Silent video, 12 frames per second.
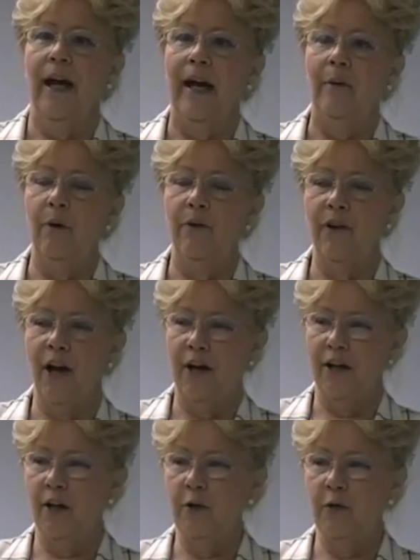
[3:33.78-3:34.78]
and we've got
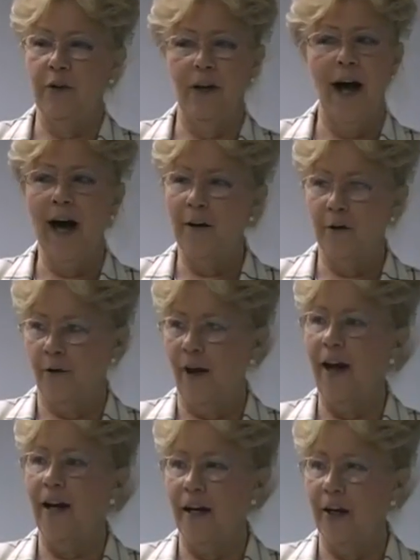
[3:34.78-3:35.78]
to use a lightener,
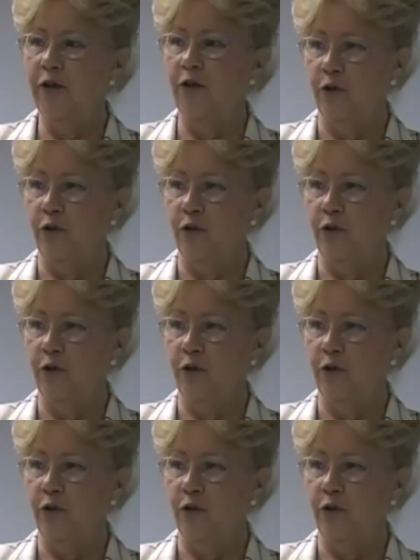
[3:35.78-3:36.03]
that is